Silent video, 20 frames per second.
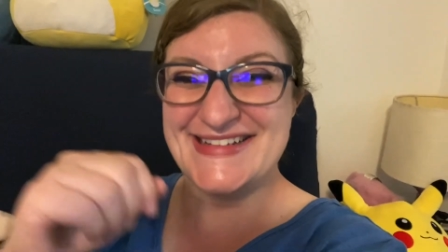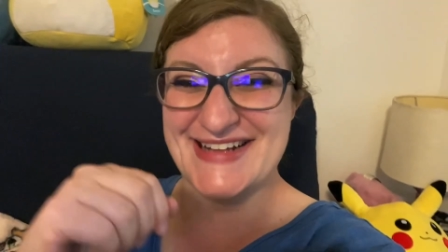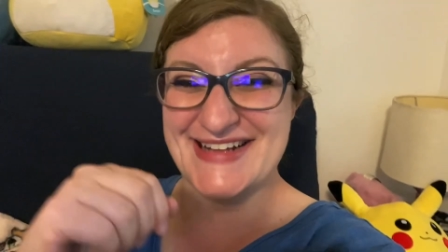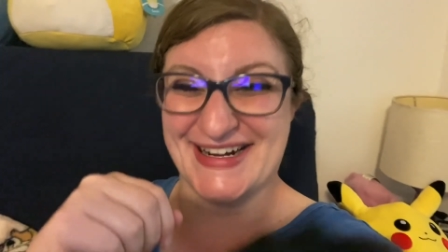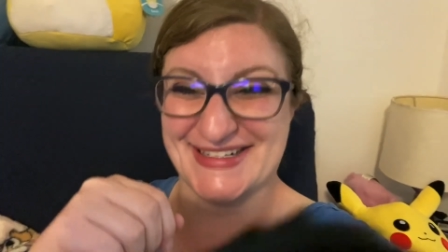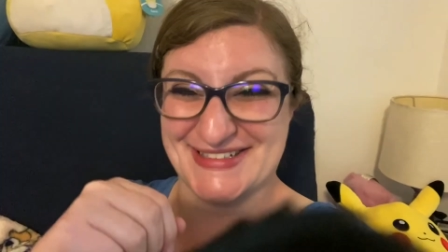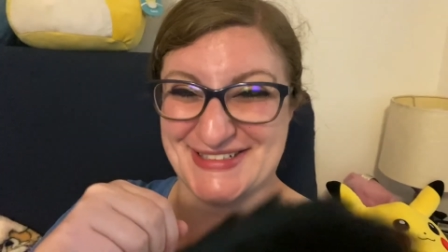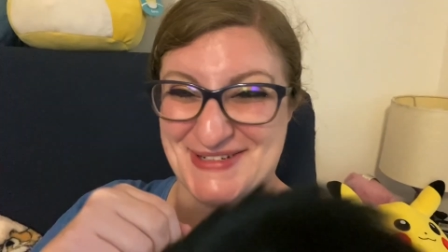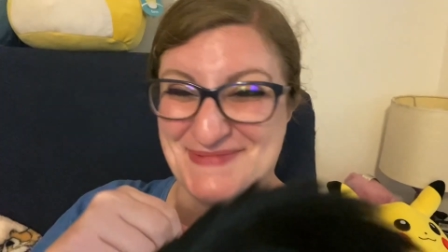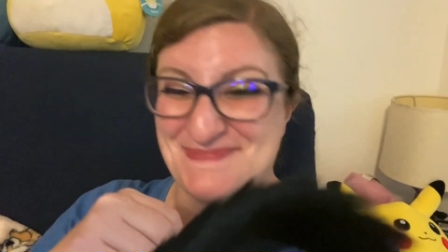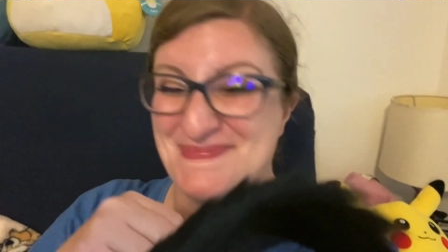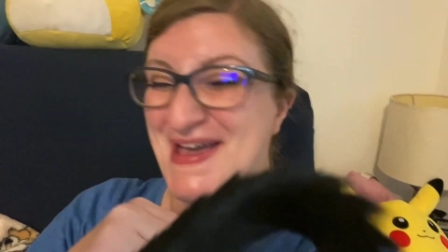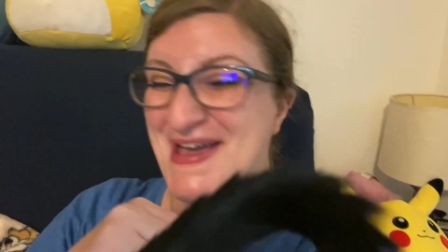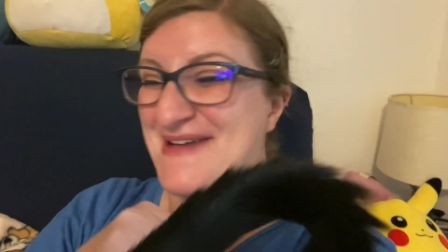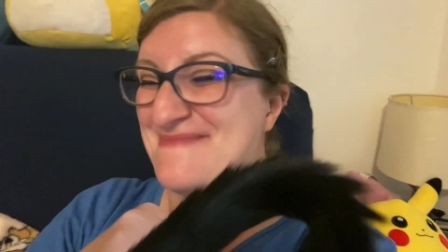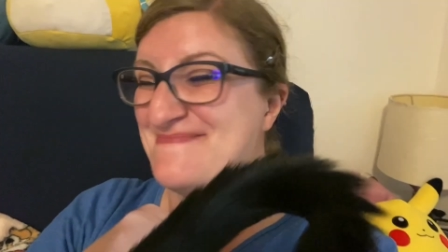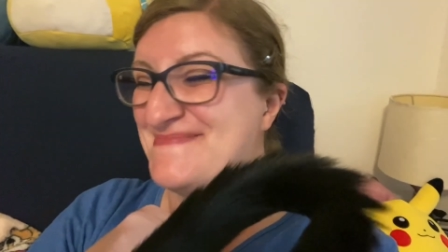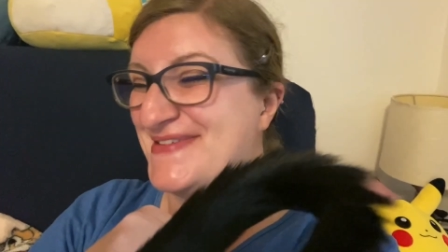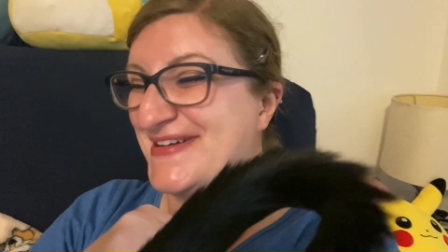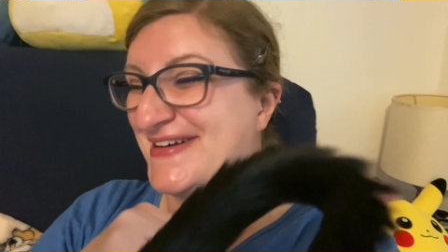Dr.
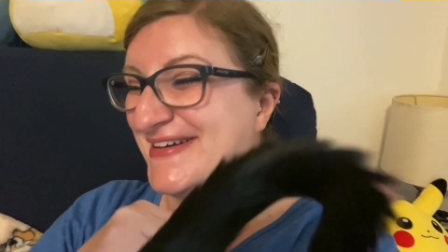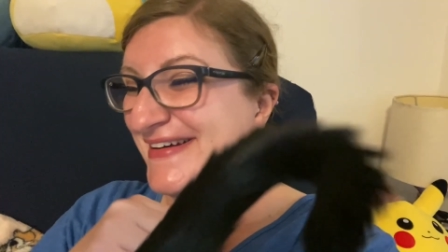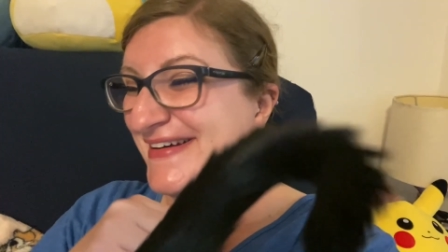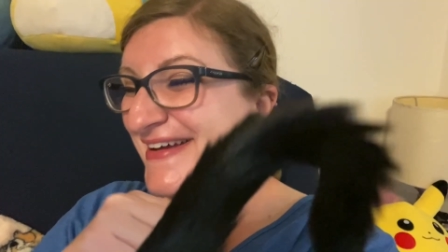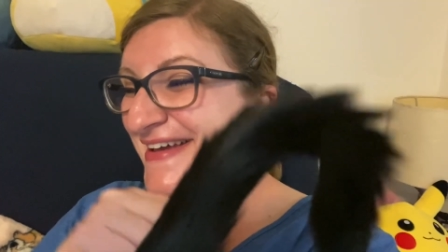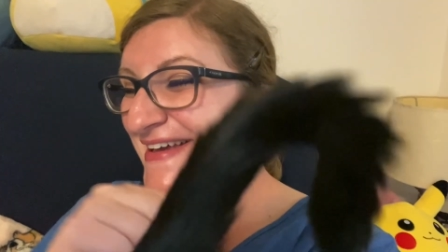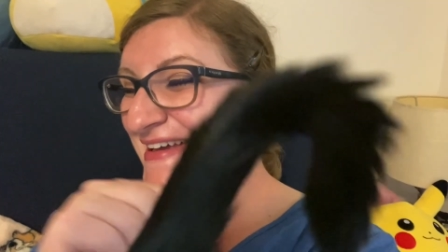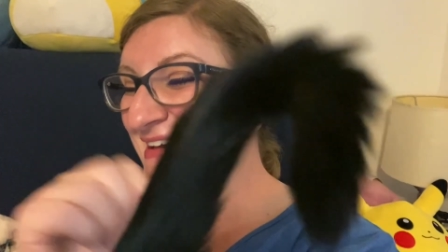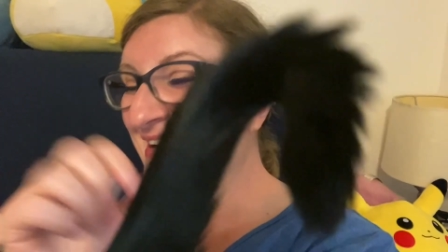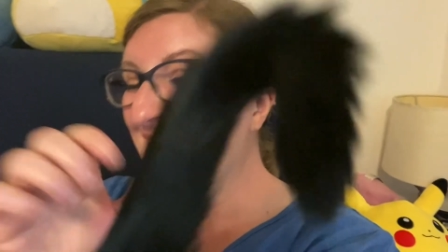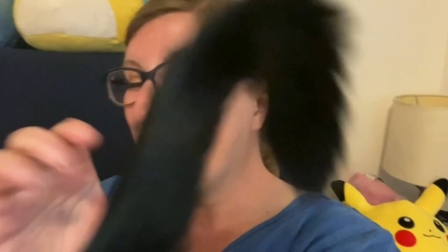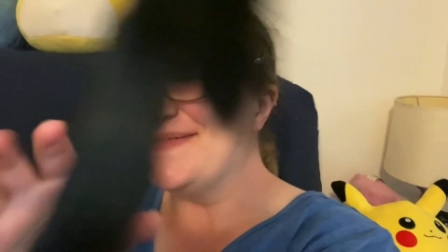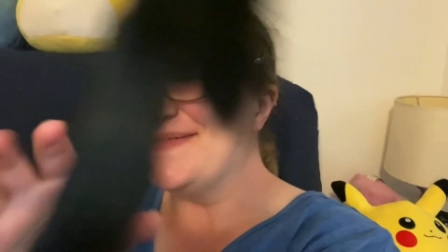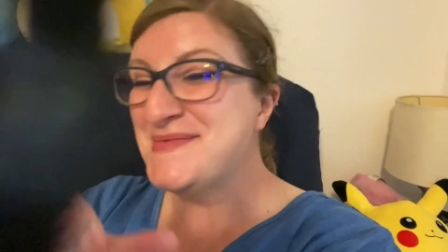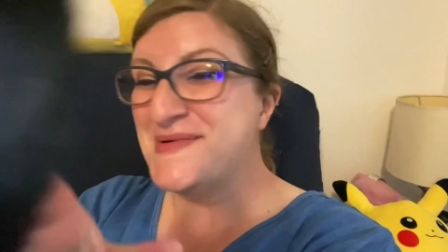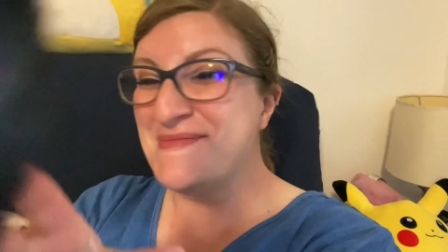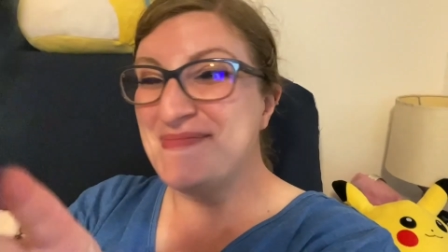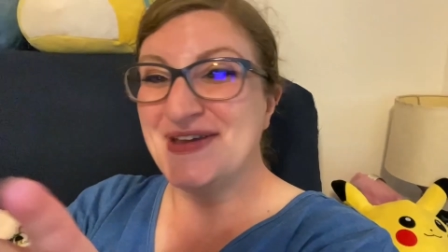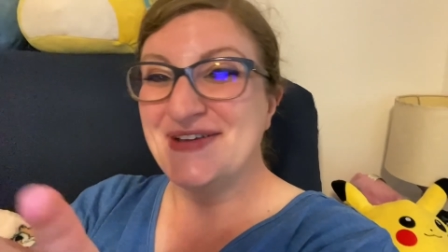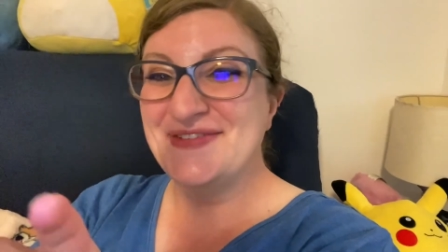Pepper. I'm
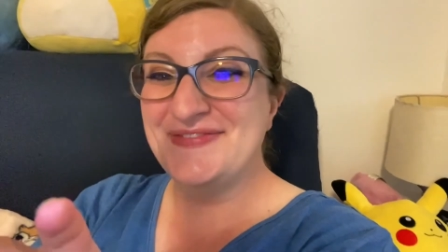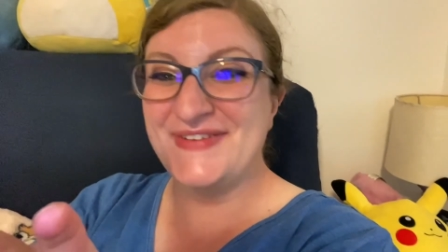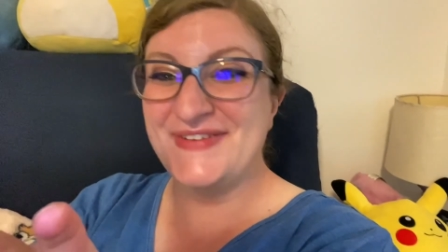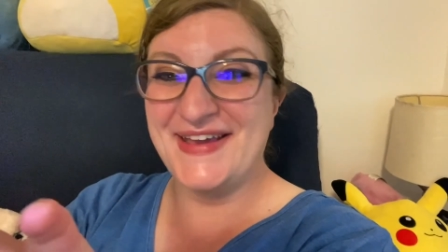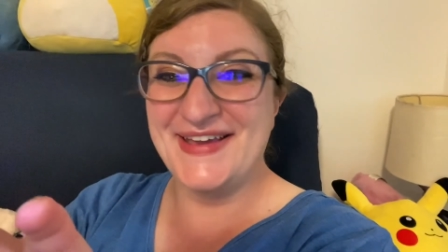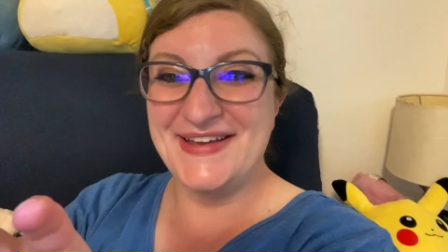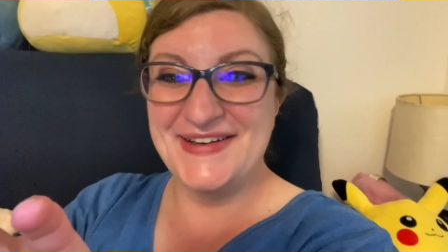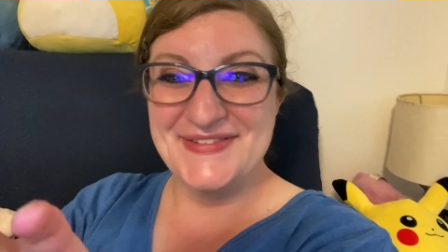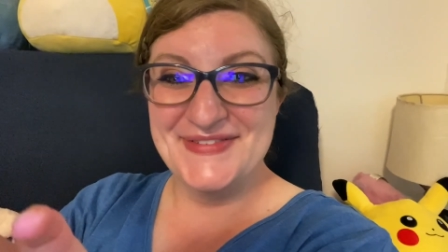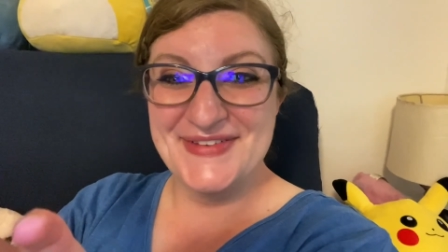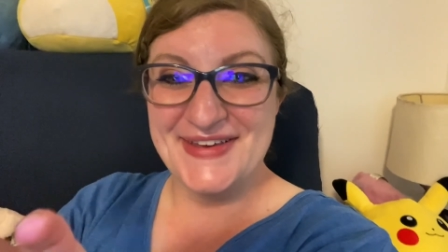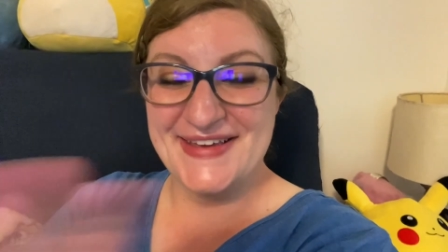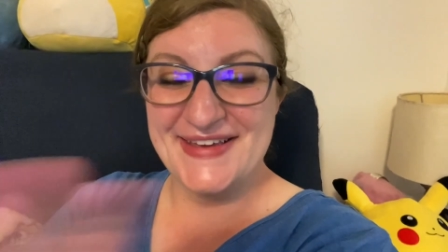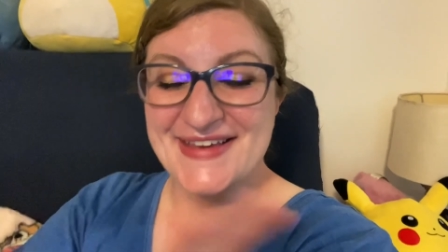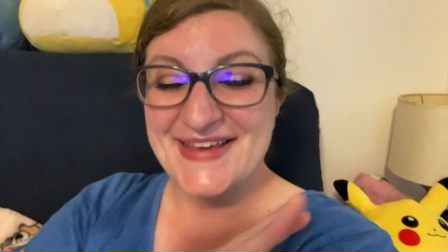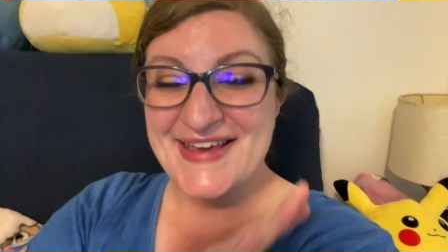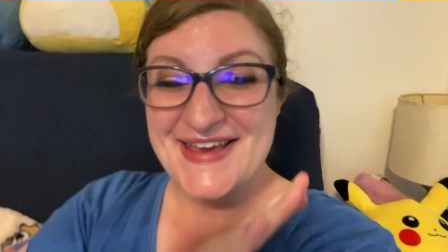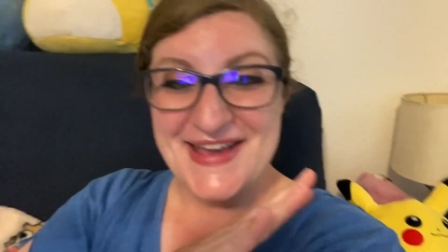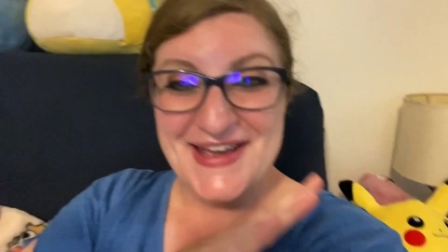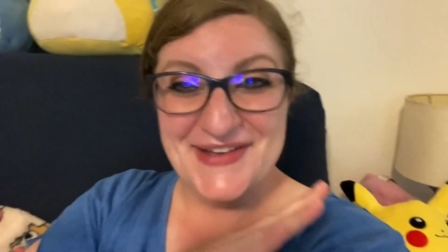a big fan of it.